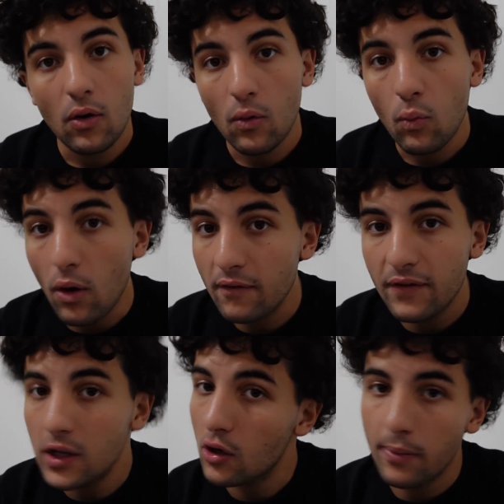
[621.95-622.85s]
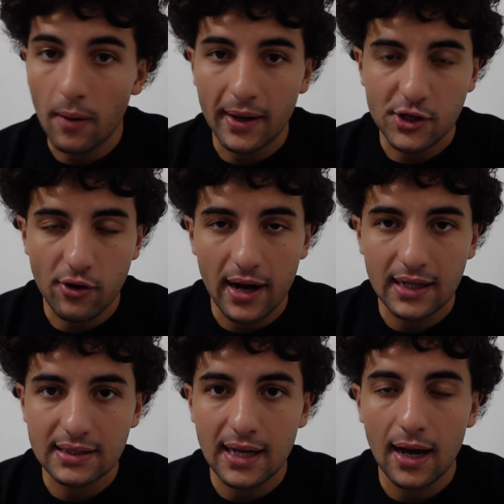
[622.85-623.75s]
one video about my
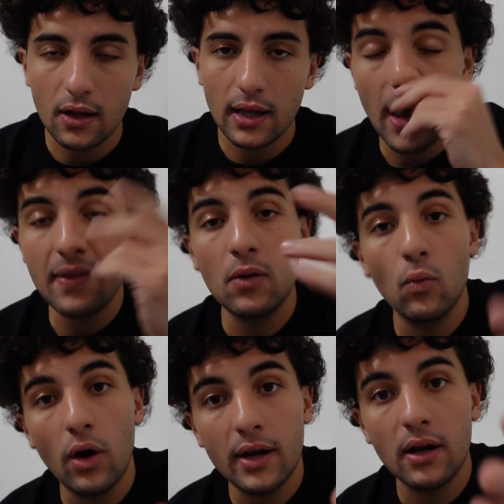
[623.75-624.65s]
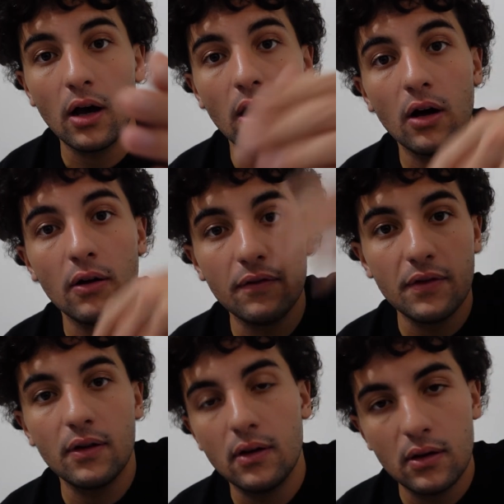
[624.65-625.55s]
training style, and then one of
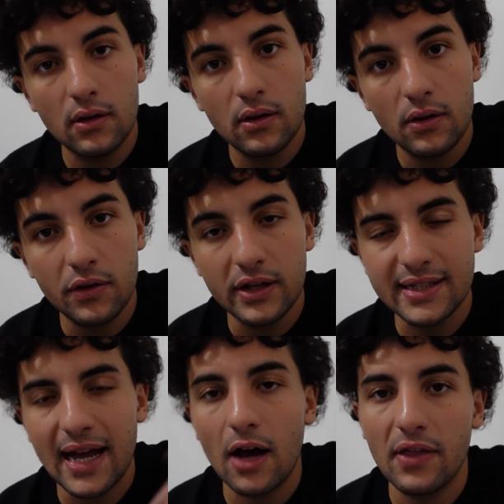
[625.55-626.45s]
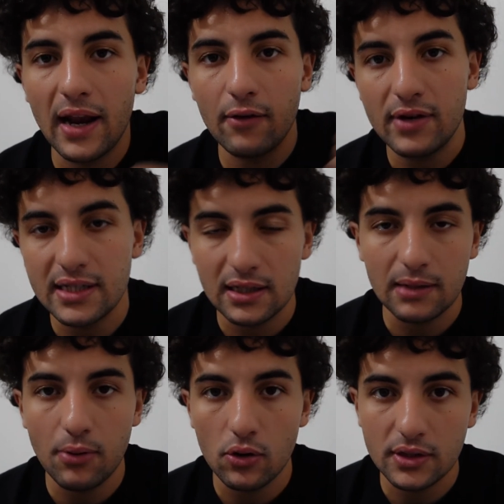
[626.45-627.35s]
the style that I recently
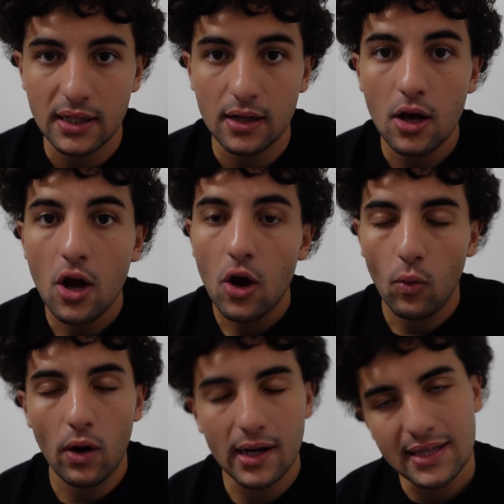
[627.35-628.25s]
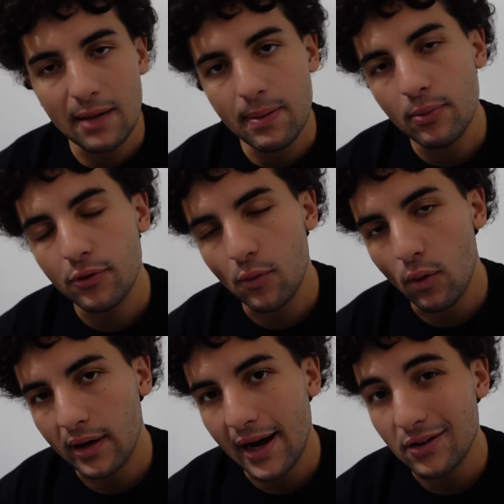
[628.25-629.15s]
posted where I take people through
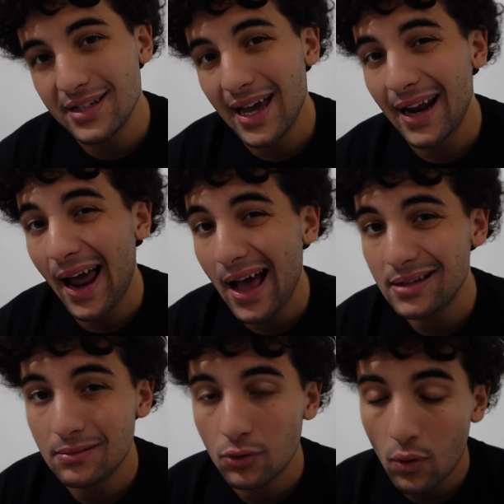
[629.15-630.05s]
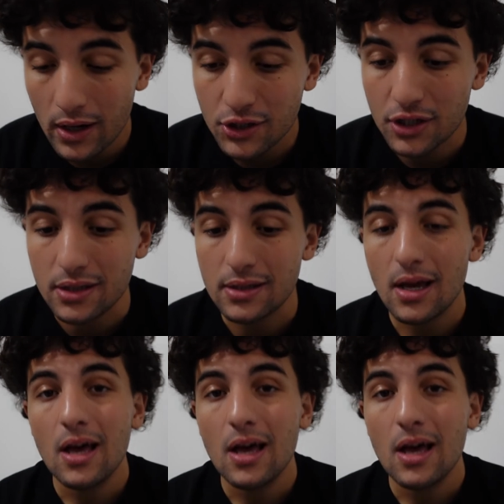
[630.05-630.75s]
workouts and I ask them questions.